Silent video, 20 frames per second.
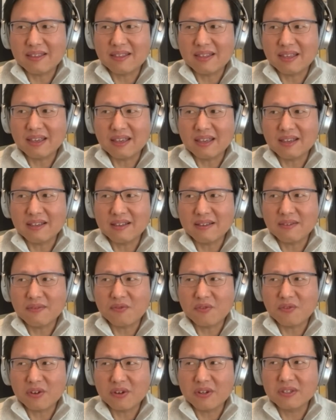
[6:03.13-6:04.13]
I think,
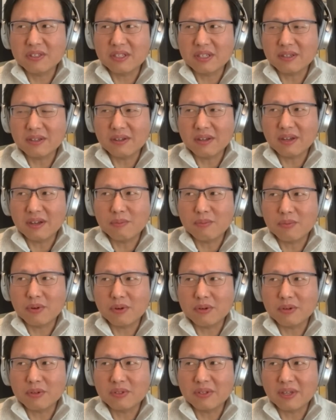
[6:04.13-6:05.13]
first
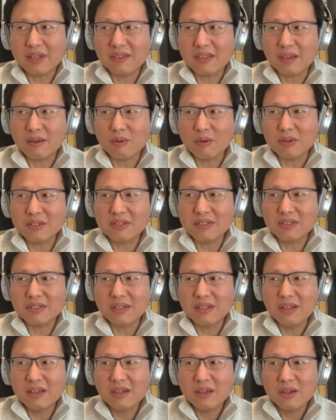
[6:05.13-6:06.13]
approach, I think it
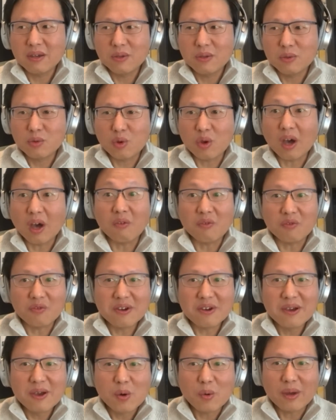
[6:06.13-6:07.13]
was
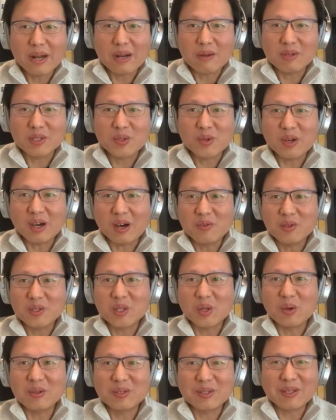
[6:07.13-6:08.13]
12, when I was 12.
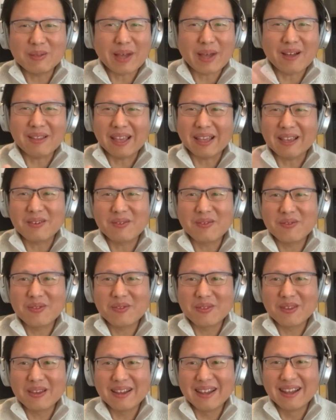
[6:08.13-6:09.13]
So it's about like
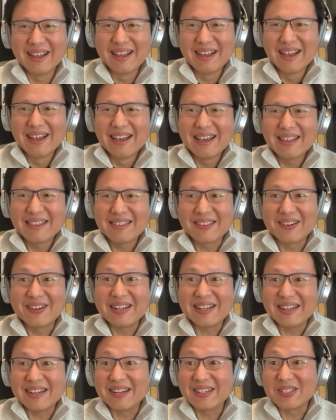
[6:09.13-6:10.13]

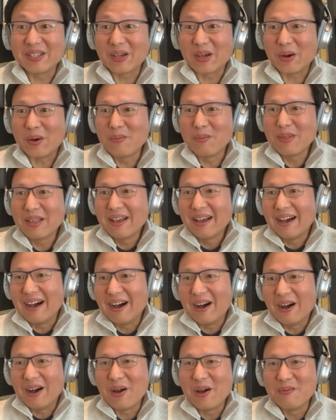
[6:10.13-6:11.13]
30 years ago.
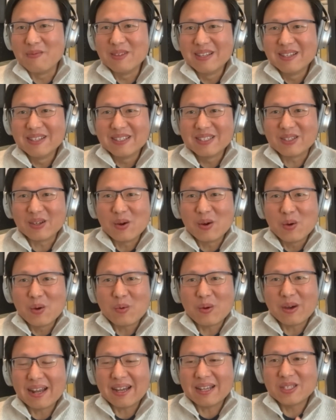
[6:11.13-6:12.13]

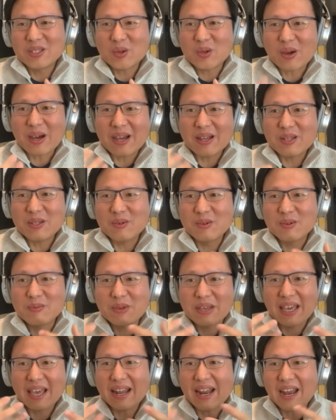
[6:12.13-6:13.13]
So when I try
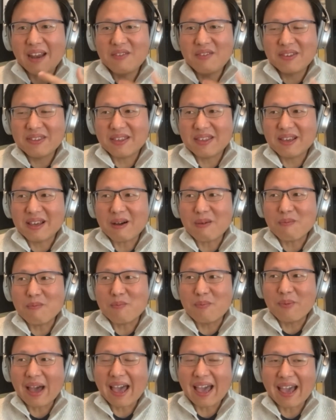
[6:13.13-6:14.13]
to get everything
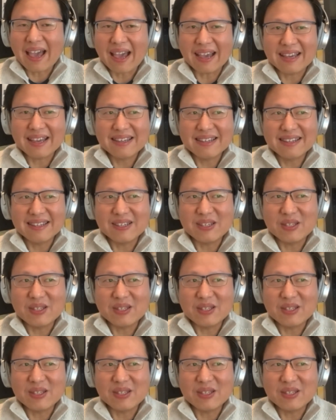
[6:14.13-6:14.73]
come back,